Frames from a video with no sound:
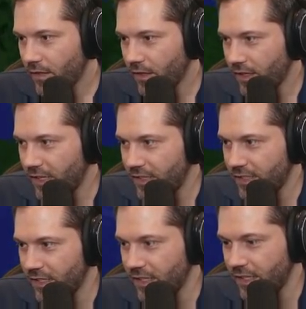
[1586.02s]
I need
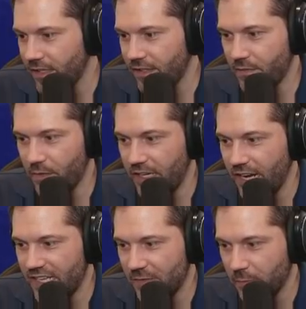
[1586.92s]
to
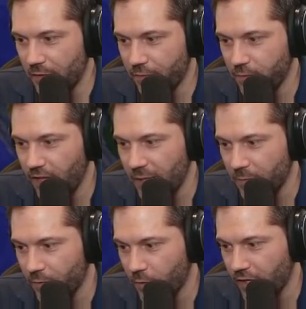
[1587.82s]
regain some of my flight
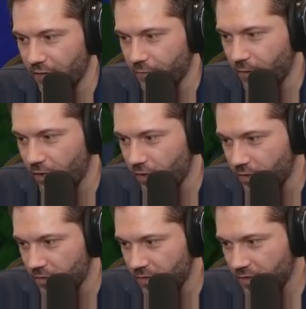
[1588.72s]
before I fall.